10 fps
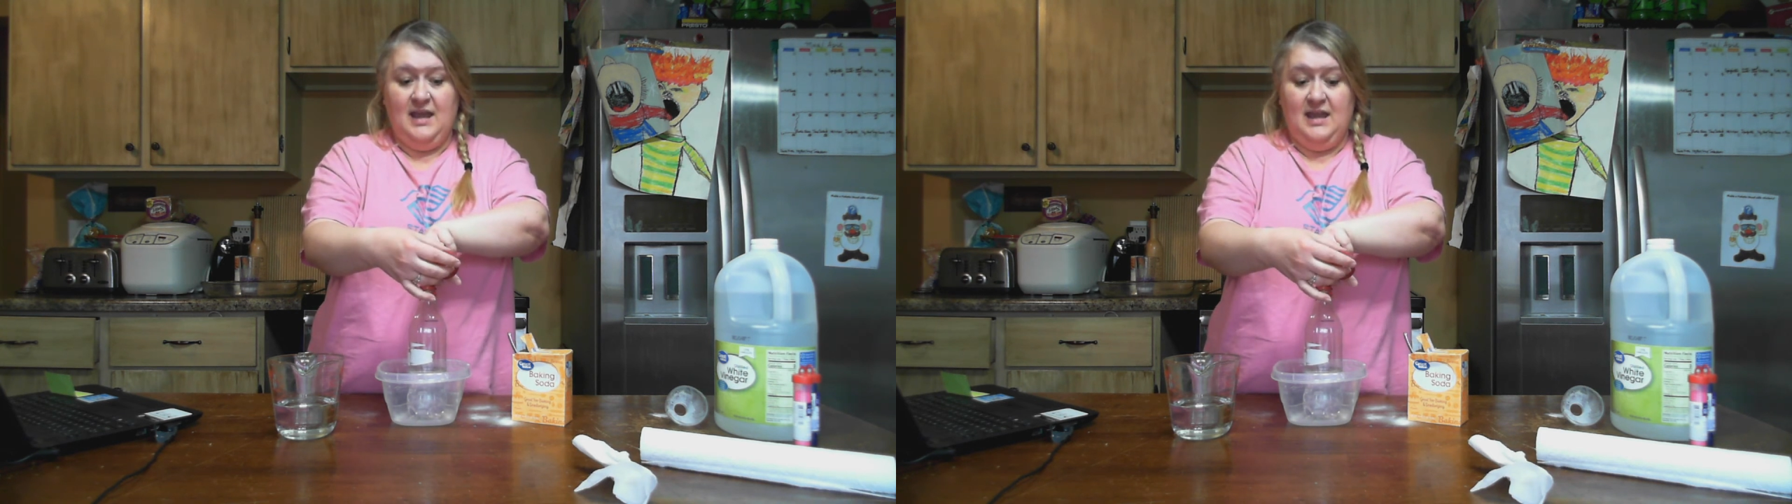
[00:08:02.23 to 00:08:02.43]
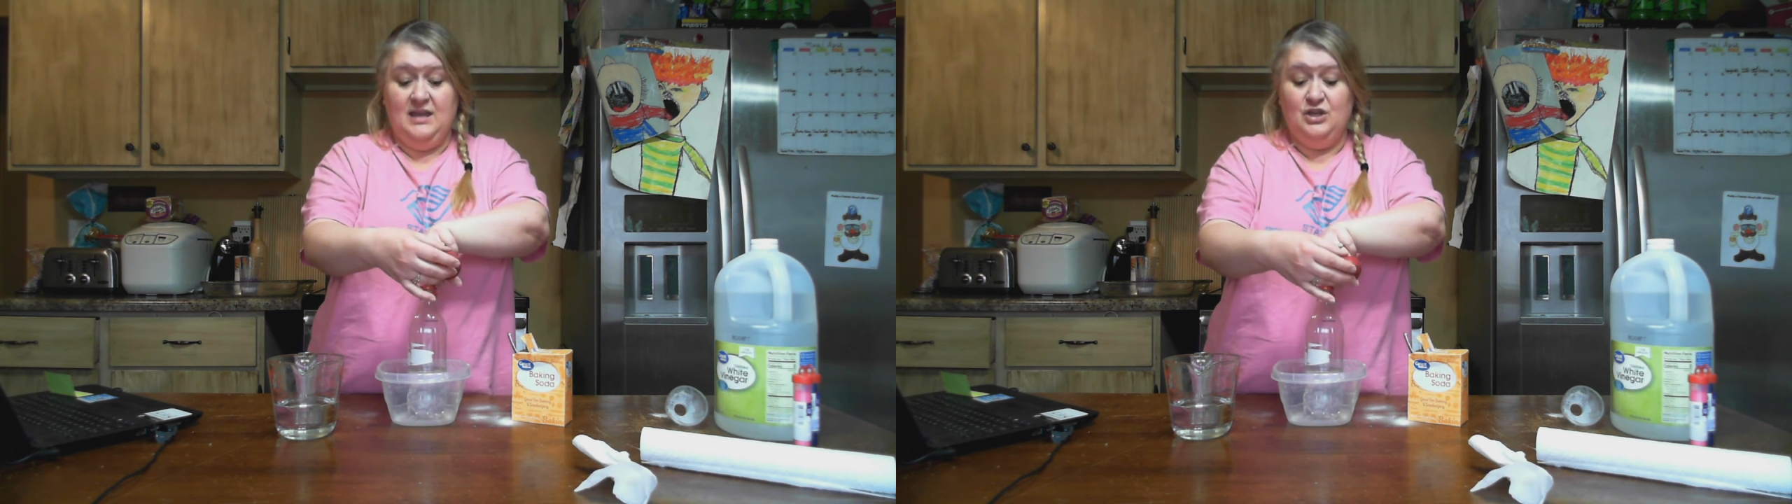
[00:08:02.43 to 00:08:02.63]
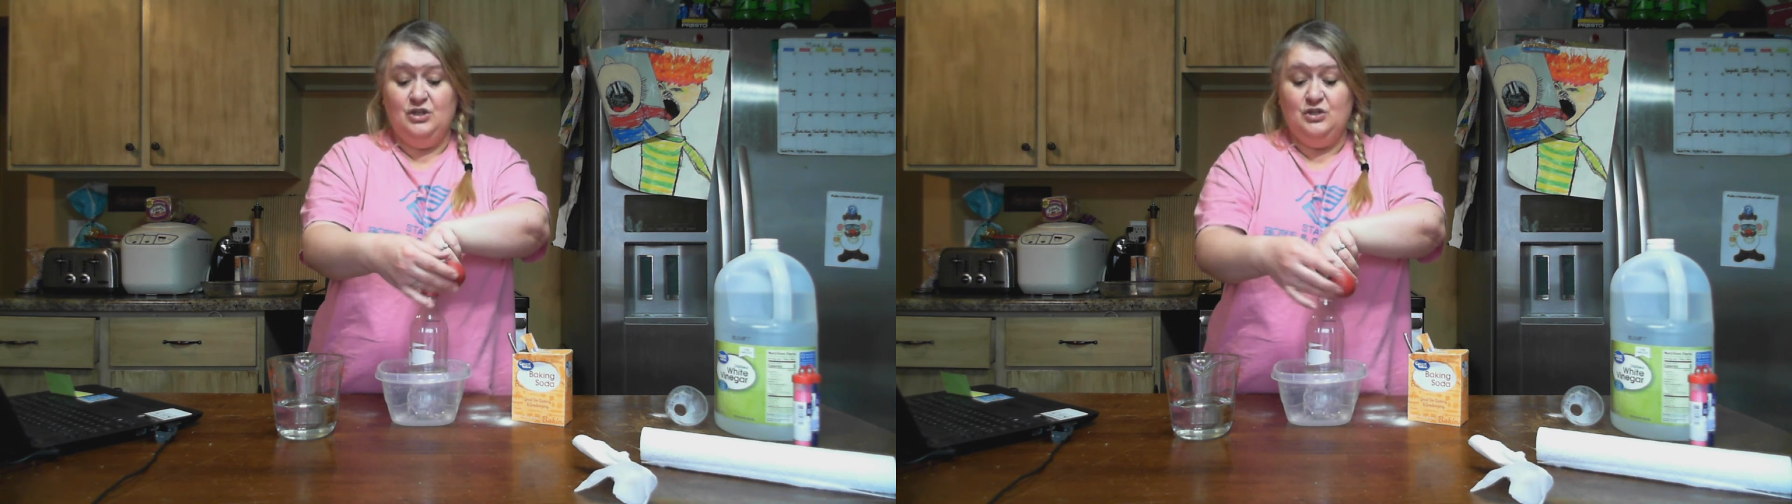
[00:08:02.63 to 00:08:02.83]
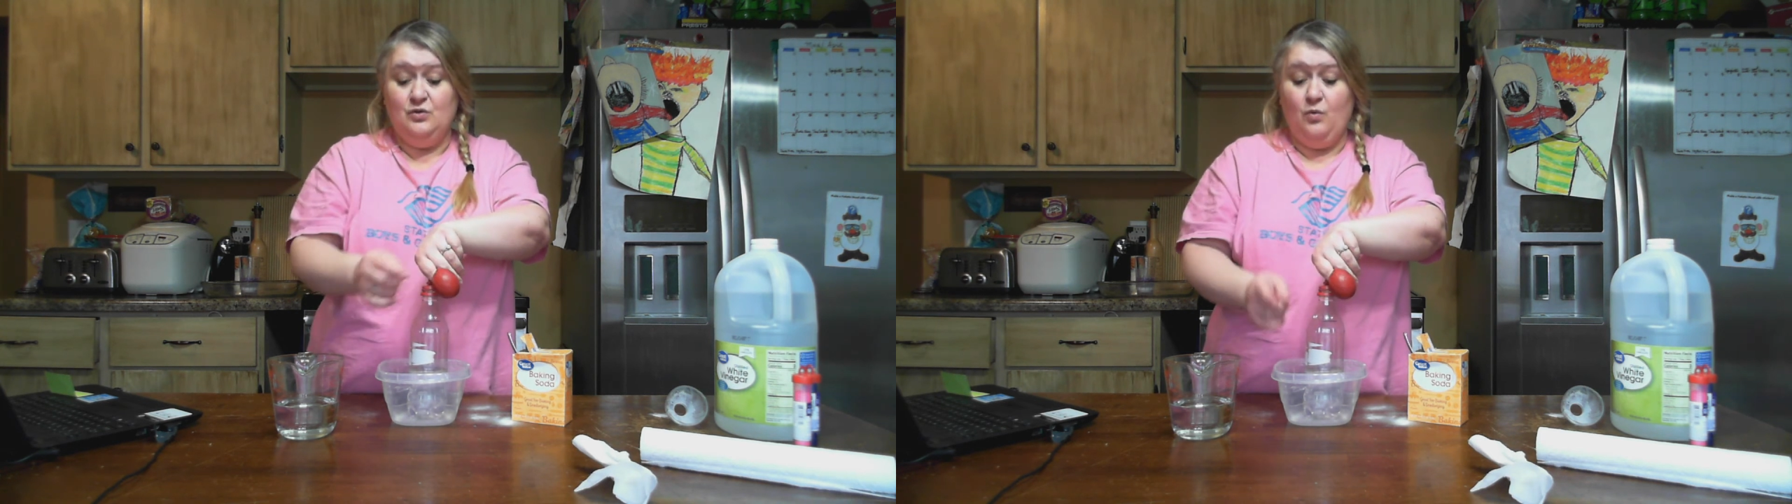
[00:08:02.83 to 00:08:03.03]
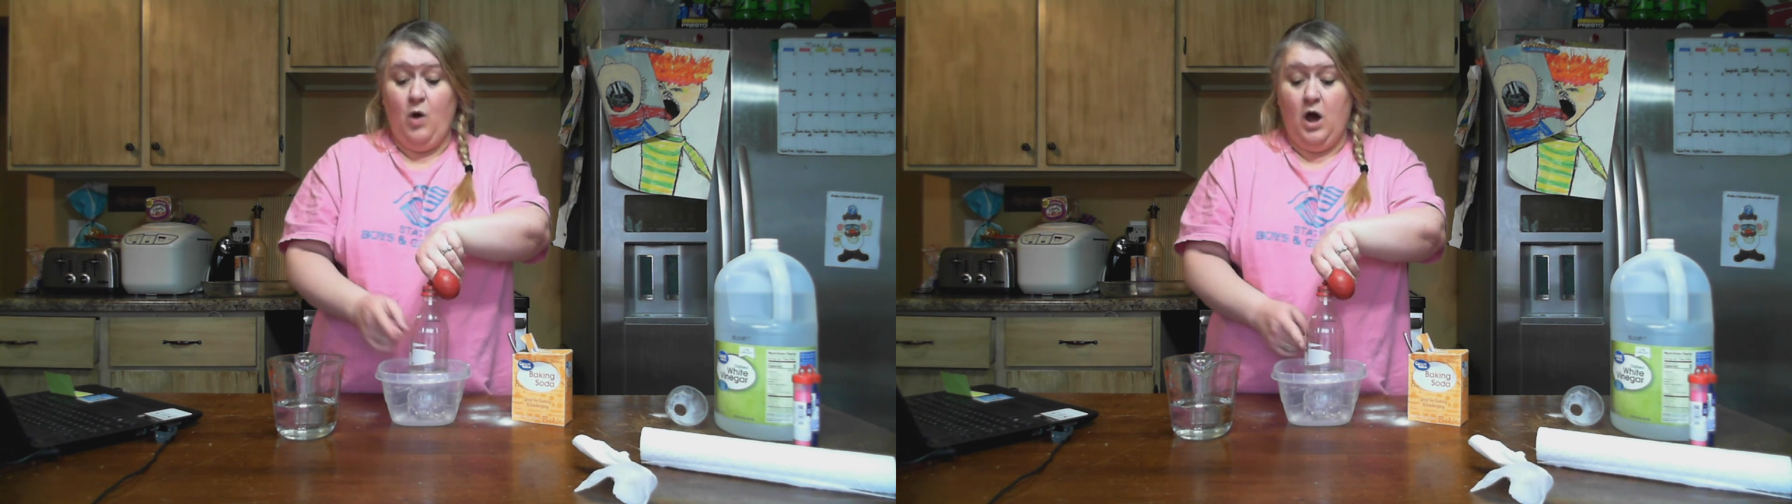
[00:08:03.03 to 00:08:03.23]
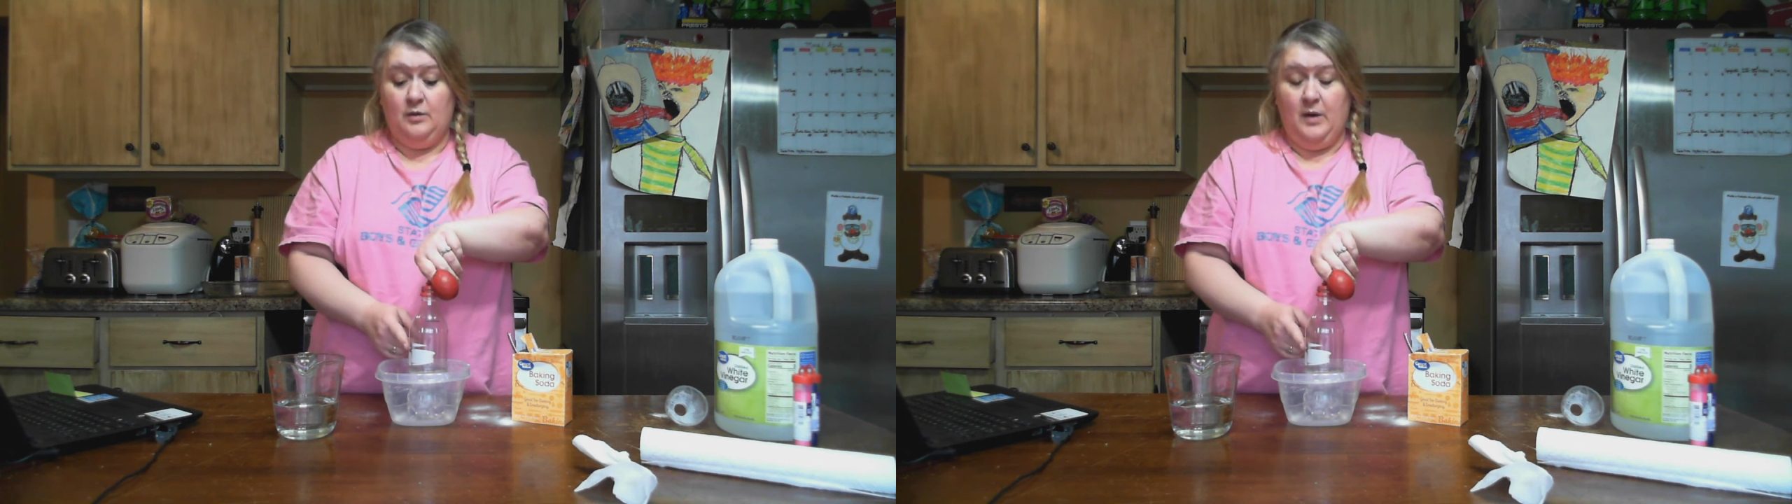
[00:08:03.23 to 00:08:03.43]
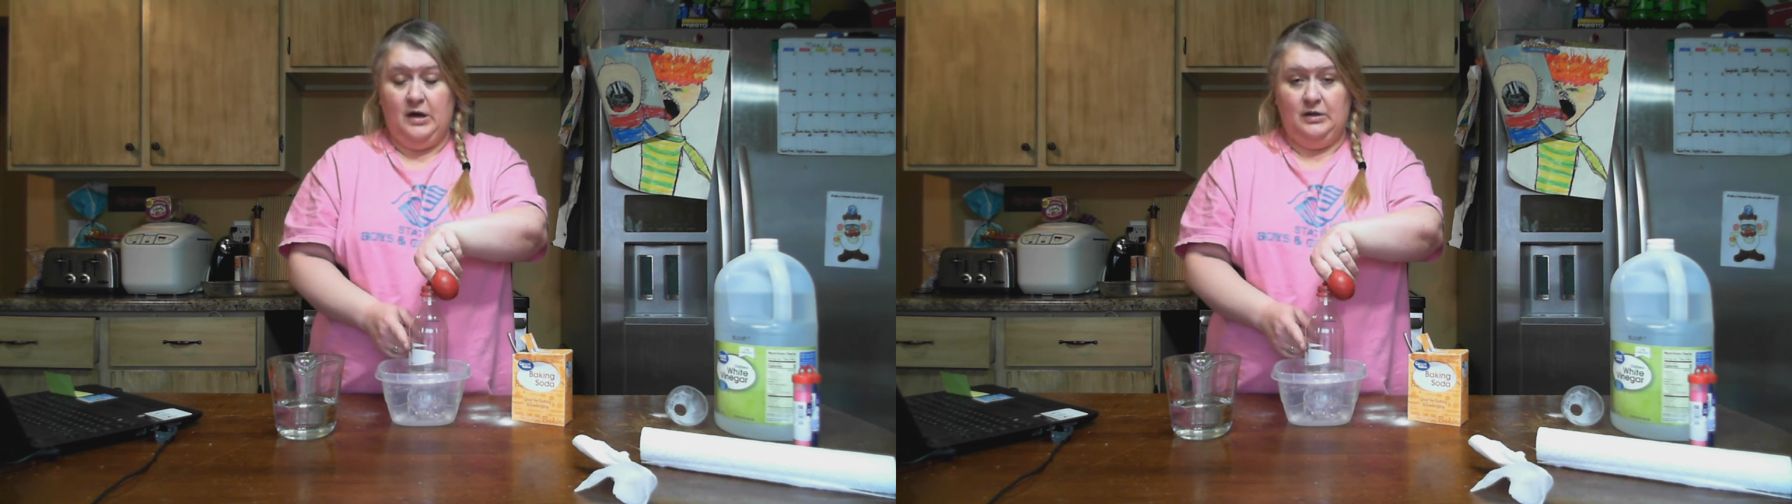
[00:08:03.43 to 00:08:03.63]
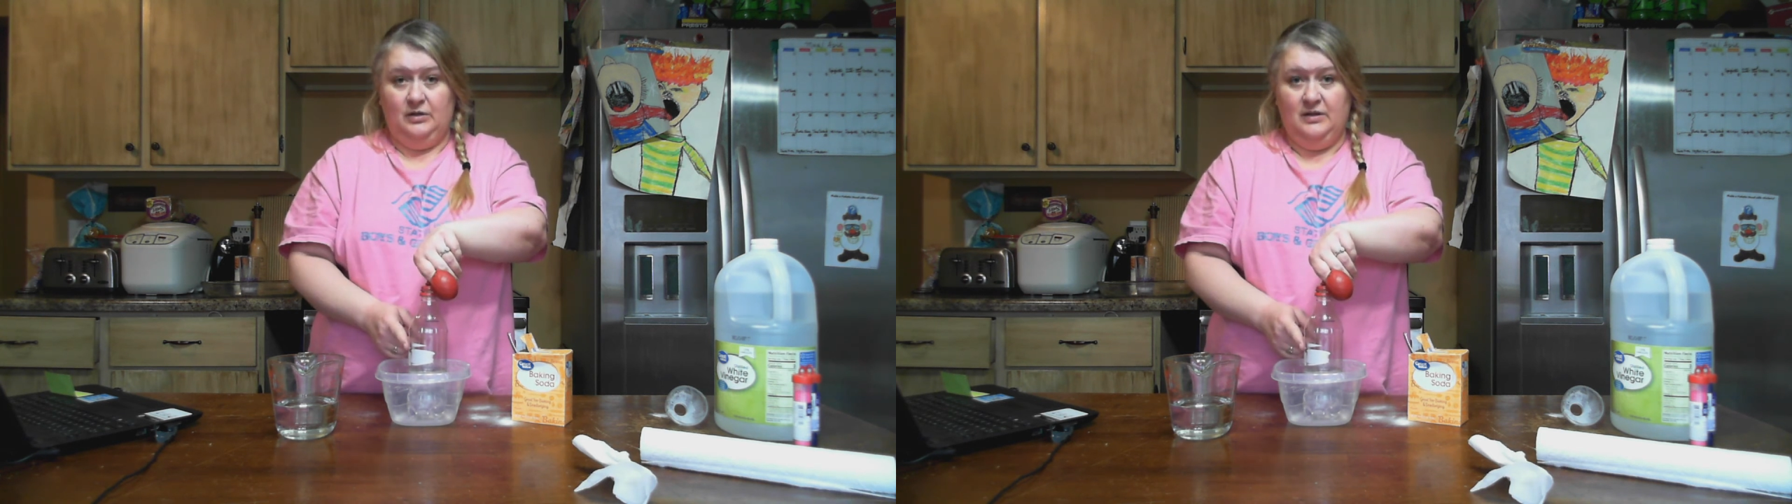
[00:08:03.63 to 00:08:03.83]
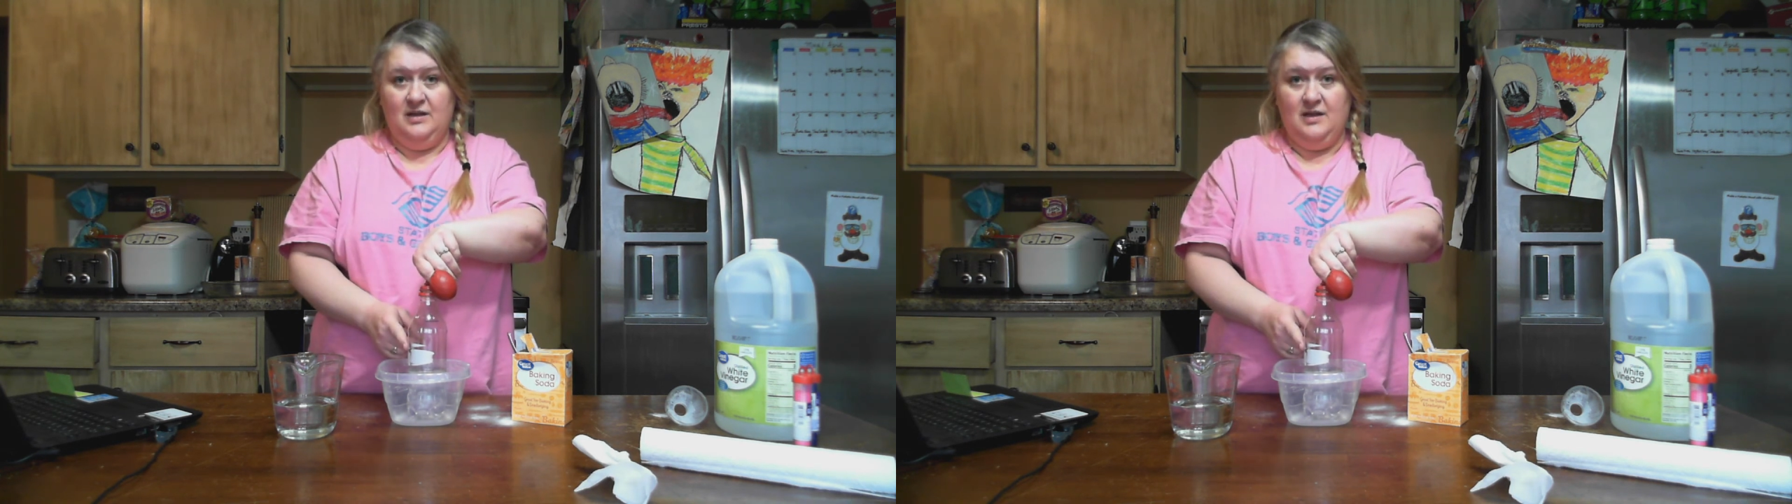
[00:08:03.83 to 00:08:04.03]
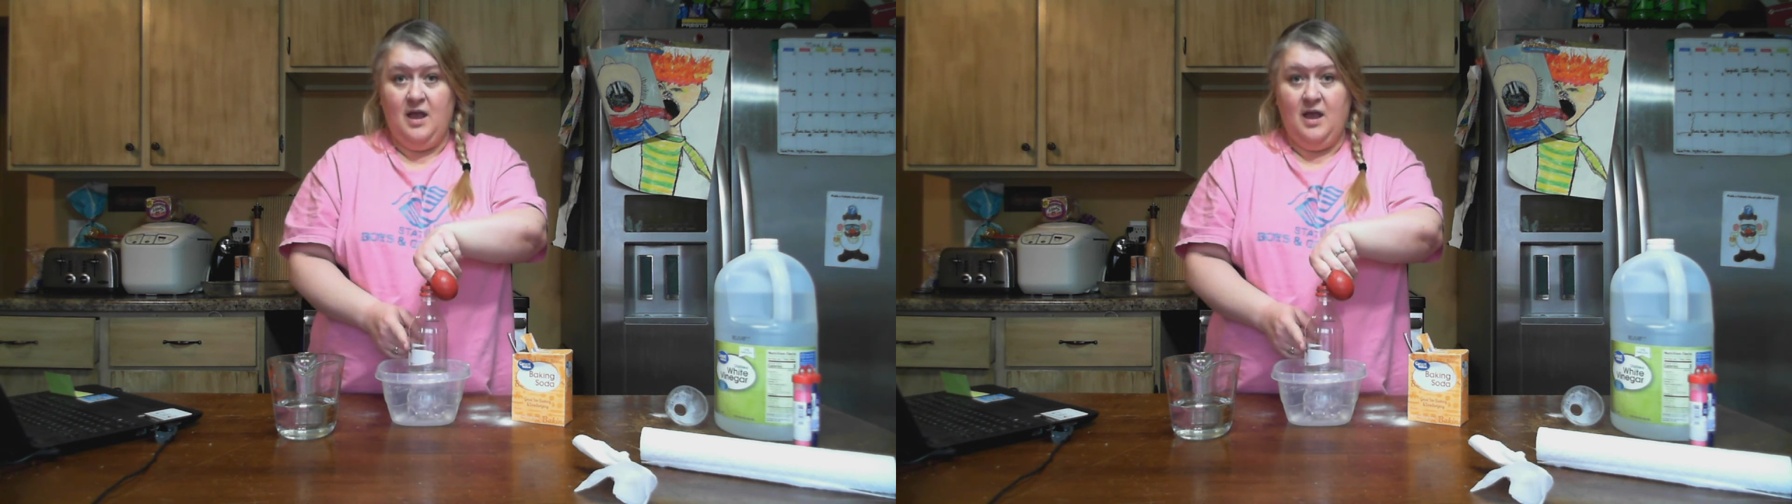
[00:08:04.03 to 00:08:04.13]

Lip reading: into the water bottle